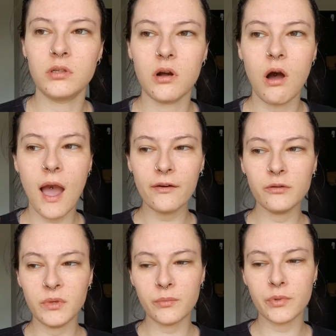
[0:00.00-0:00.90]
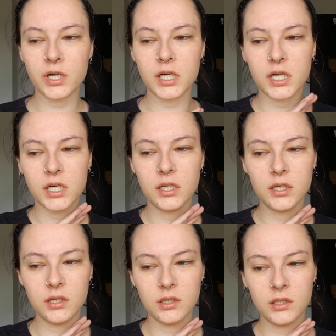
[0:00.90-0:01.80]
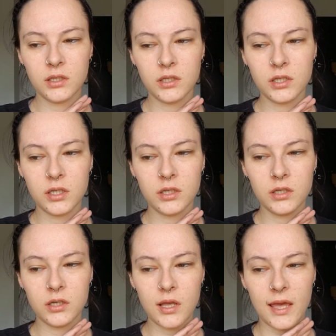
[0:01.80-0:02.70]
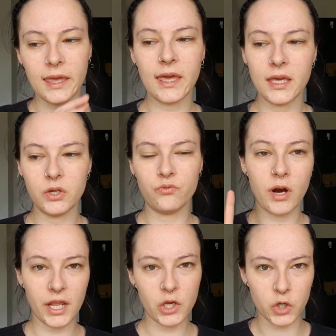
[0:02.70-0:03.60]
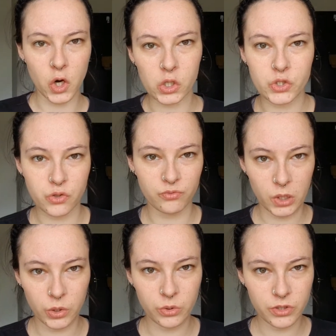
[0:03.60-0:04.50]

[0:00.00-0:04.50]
I remember a kid running across the road.